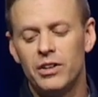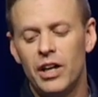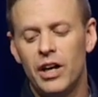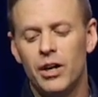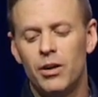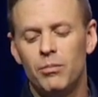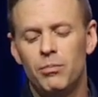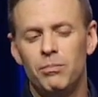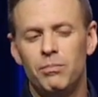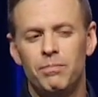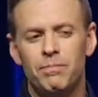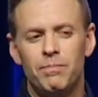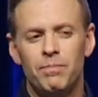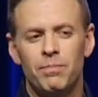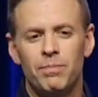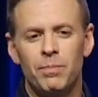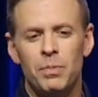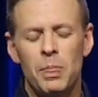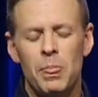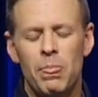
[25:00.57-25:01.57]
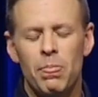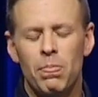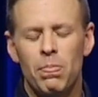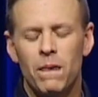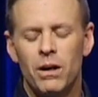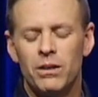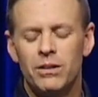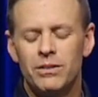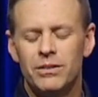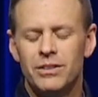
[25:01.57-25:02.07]
them.
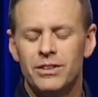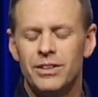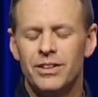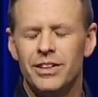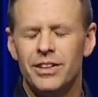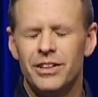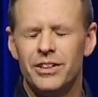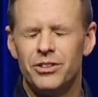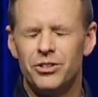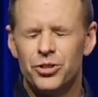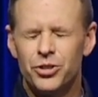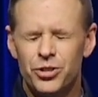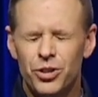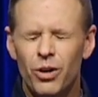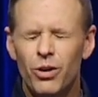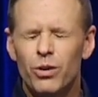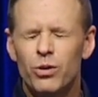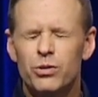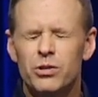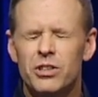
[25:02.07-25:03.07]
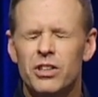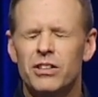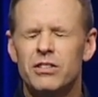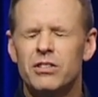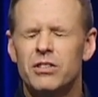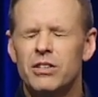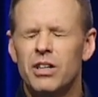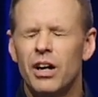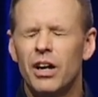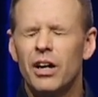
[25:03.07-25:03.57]
And it shows us
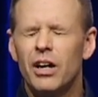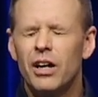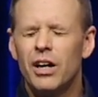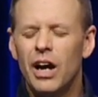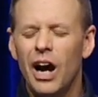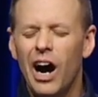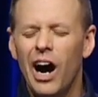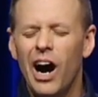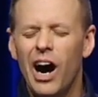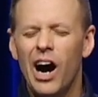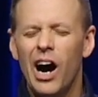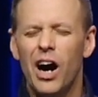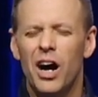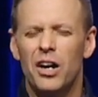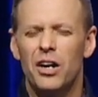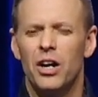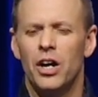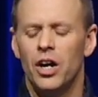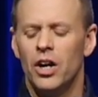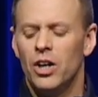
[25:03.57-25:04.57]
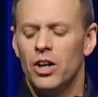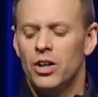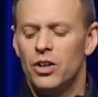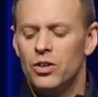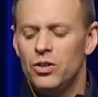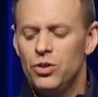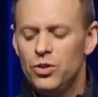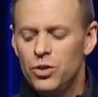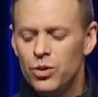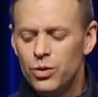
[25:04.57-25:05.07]
that God
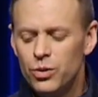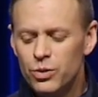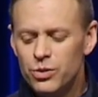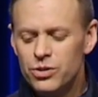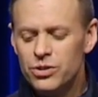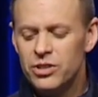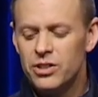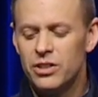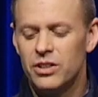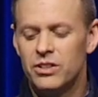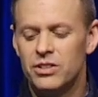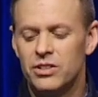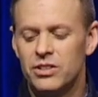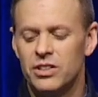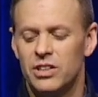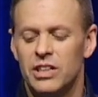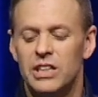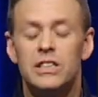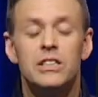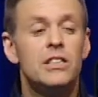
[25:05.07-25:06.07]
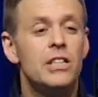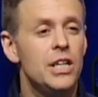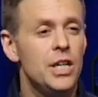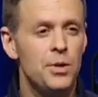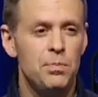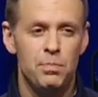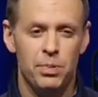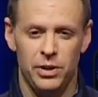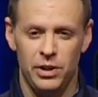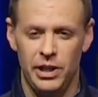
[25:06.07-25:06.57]
uses
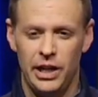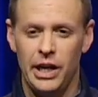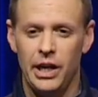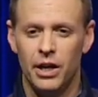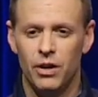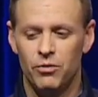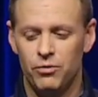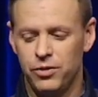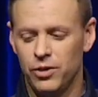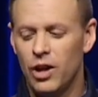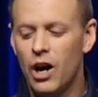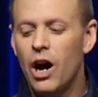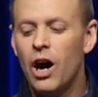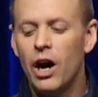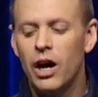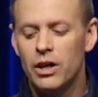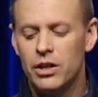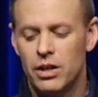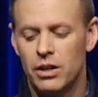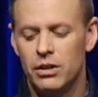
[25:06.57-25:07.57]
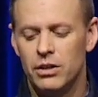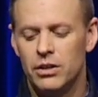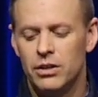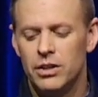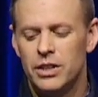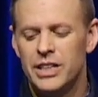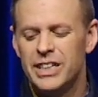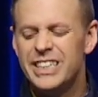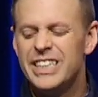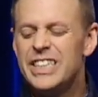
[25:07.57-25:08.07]
deeply flawed,
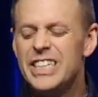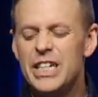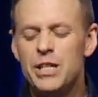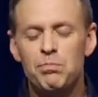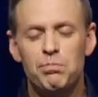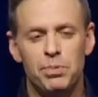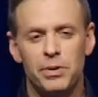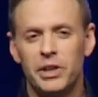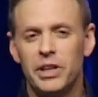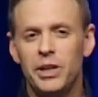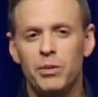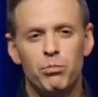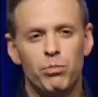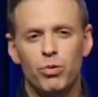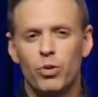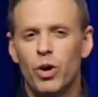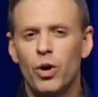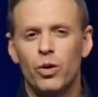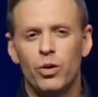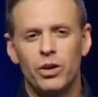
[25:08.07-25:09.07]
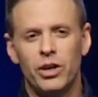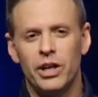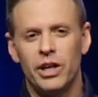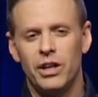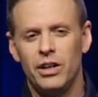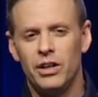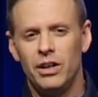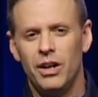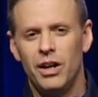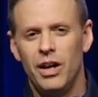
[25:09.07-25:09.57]
deeply broken,